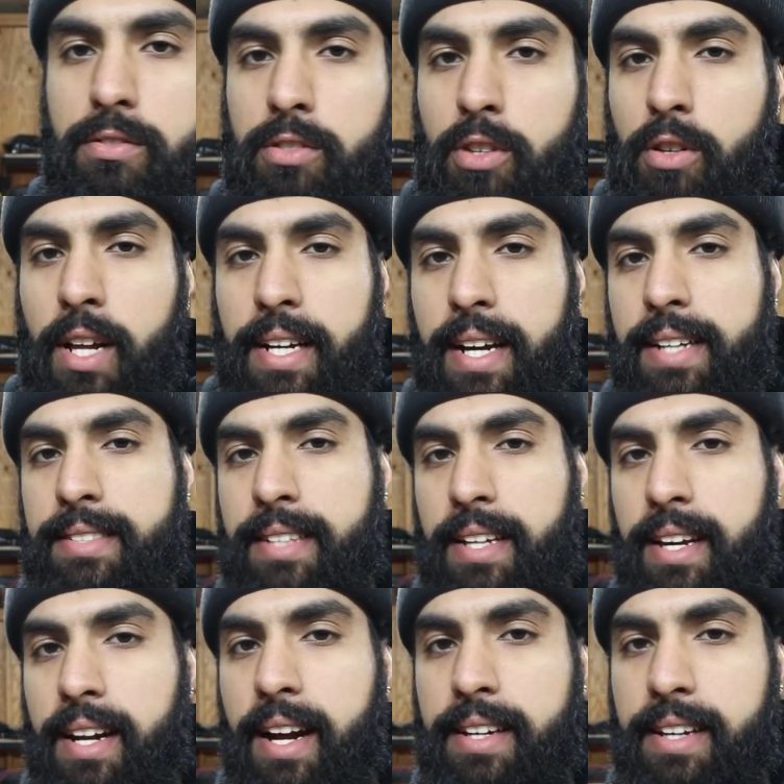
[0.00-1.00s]
So like I
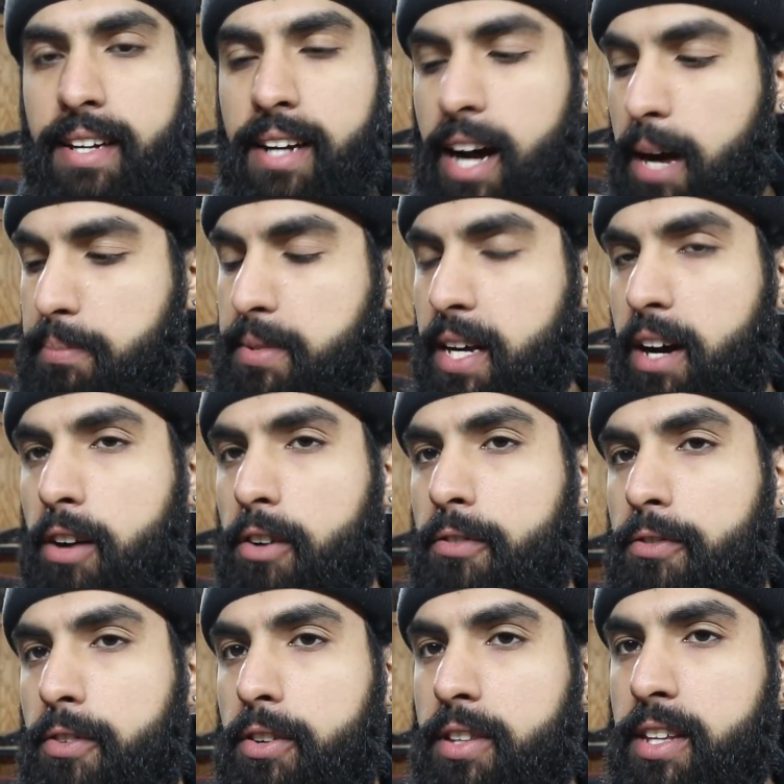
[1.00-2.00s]
said, I did opt out
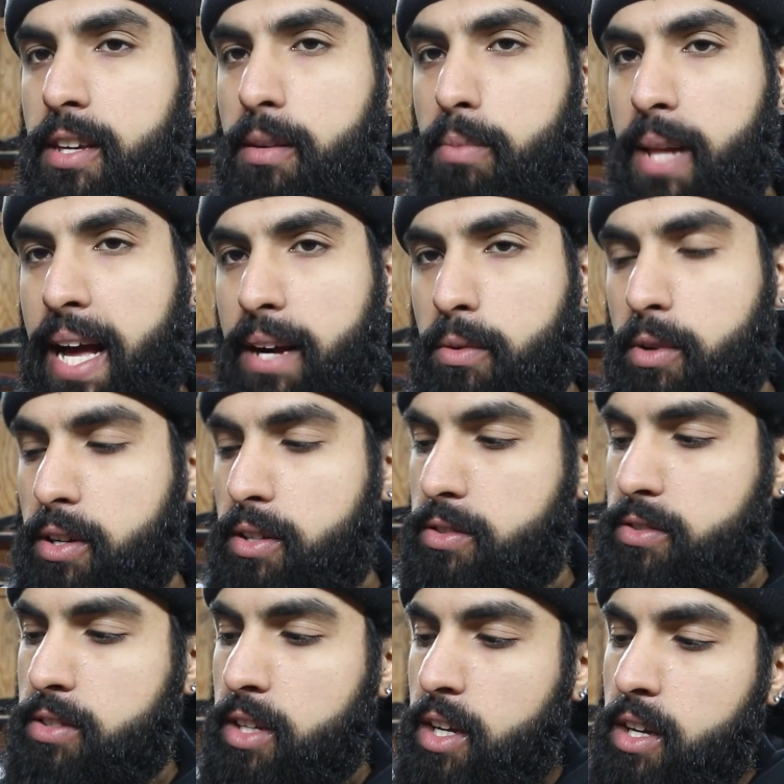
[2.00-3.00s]
for the black
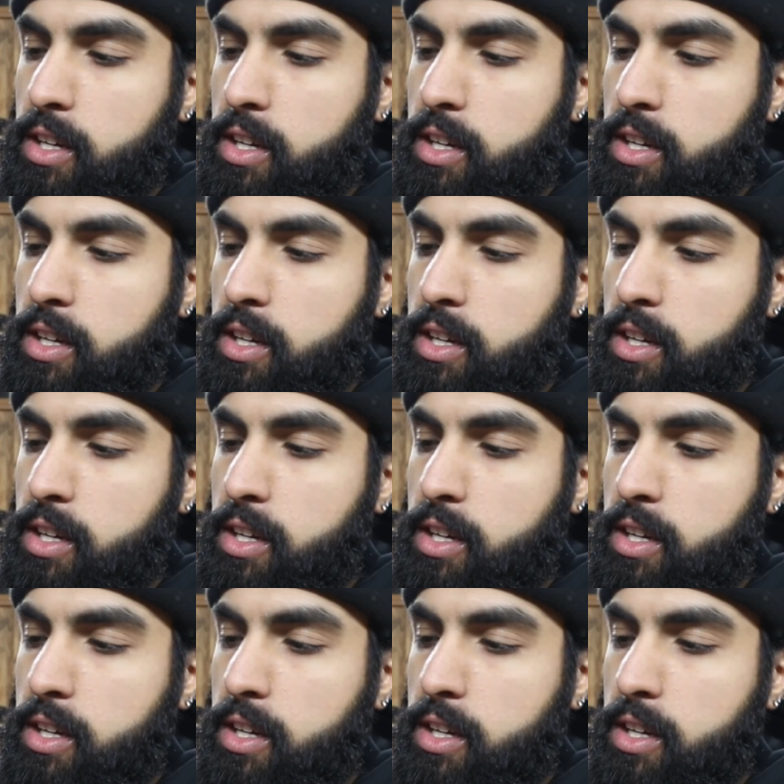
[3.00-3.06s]
ones.